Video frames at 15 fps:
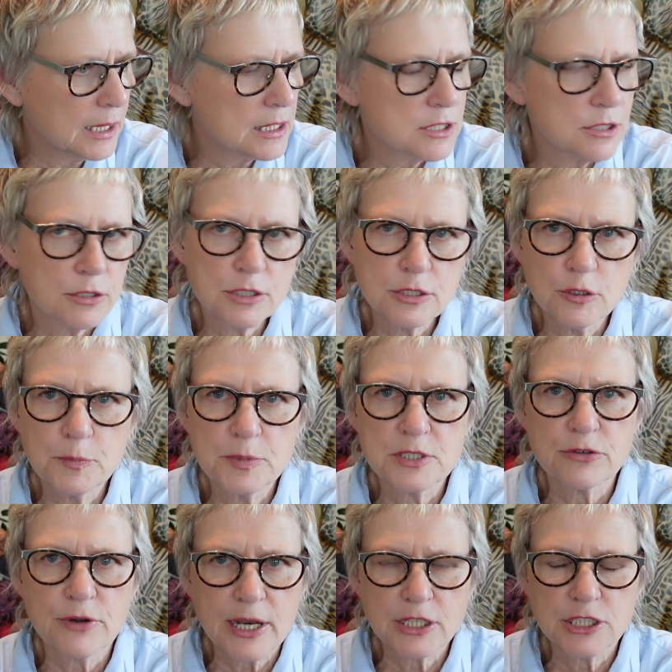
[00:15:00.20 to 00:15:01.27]
it's not super
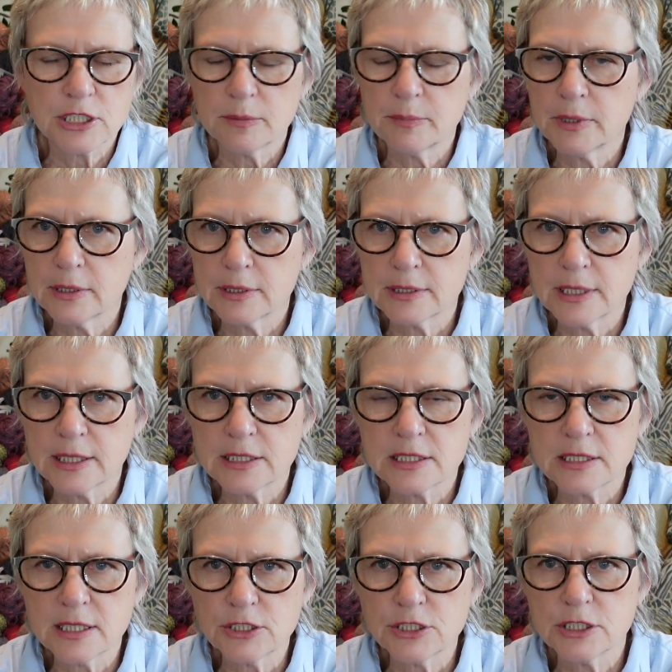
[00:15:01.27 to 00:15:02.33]
scratchy, but it's
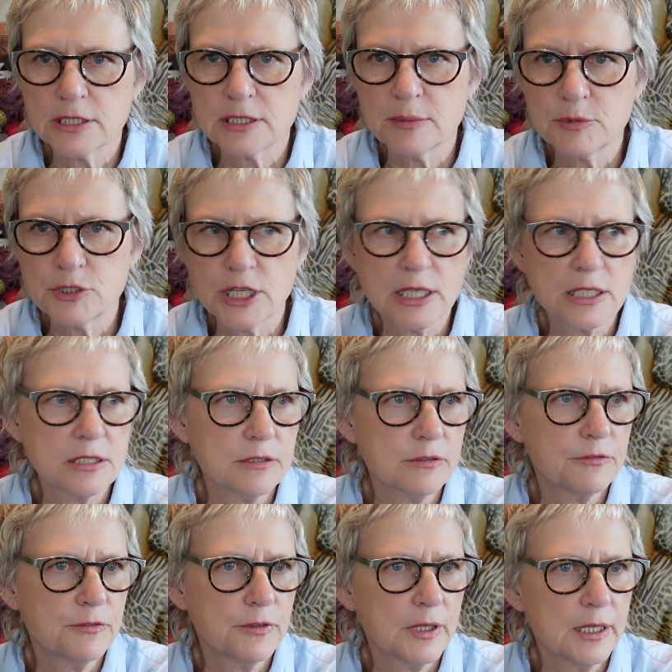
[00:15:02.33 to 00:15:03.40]
such a
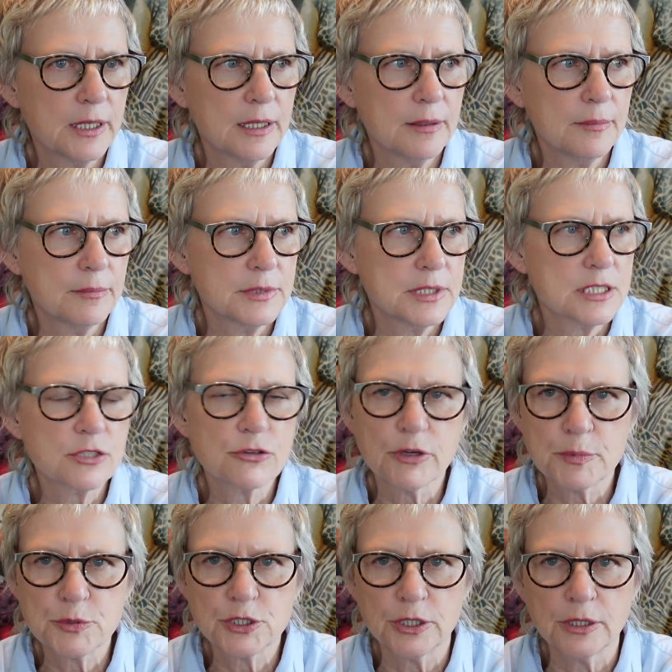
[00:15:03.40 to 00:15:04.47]
subjective
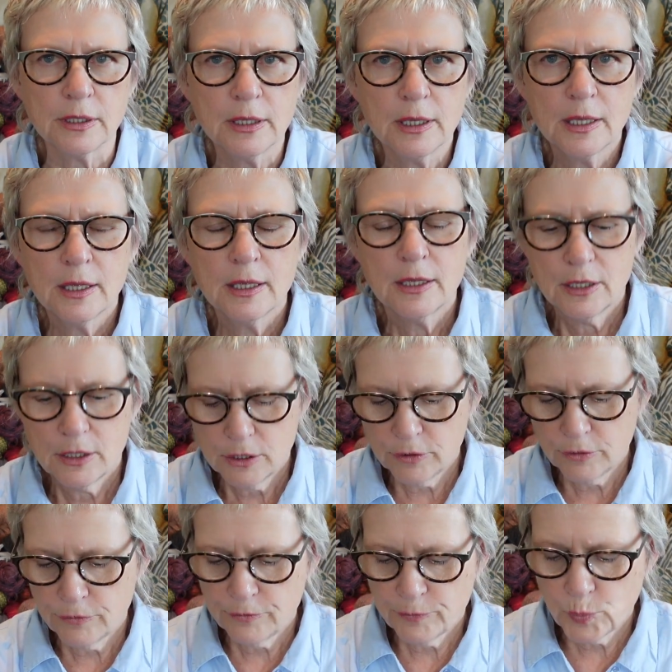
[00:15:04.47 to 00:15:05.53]
description
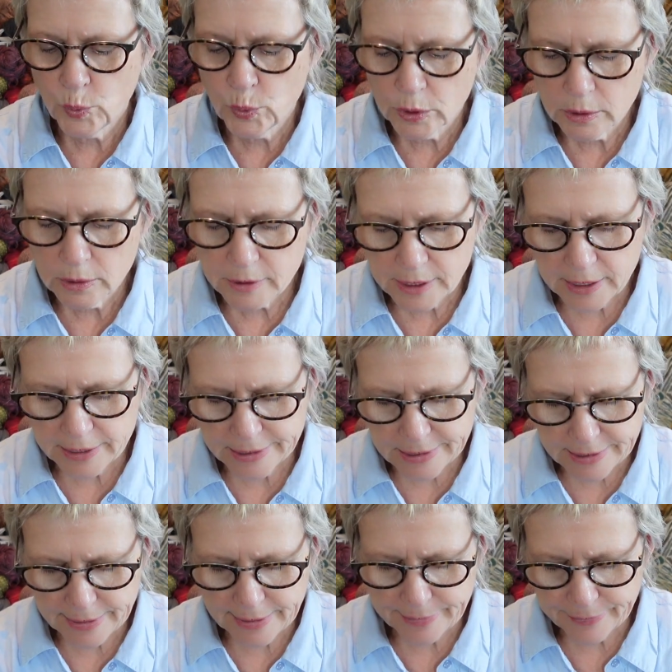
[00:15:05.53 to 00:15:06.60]
of wool
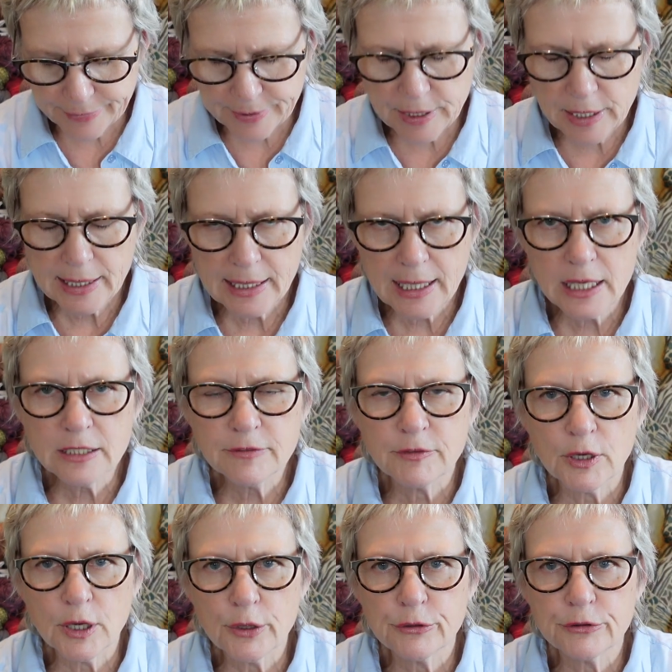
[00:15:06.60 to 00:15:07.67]
that I'm kind of
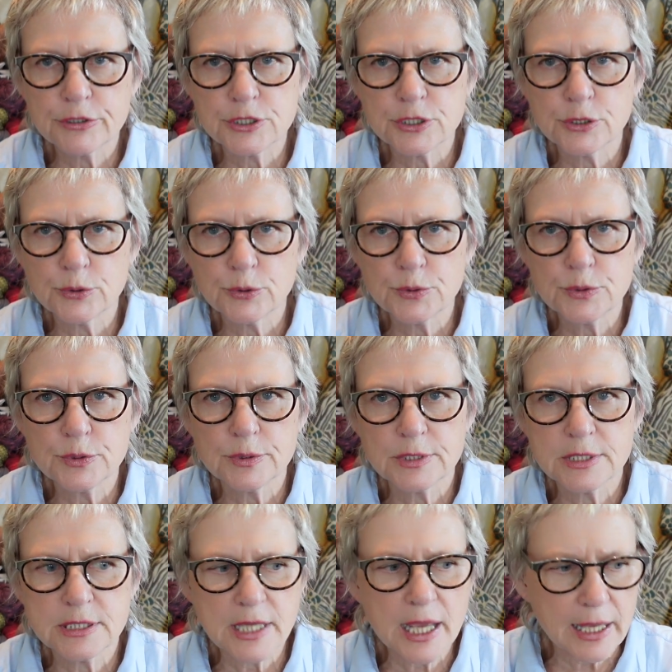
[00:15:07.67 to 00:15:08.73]
loath to
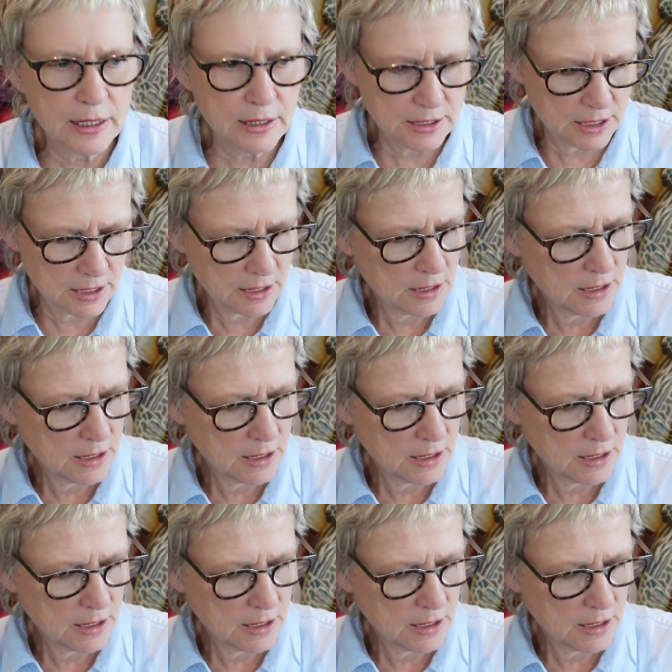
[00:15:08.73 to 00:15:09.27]
say it.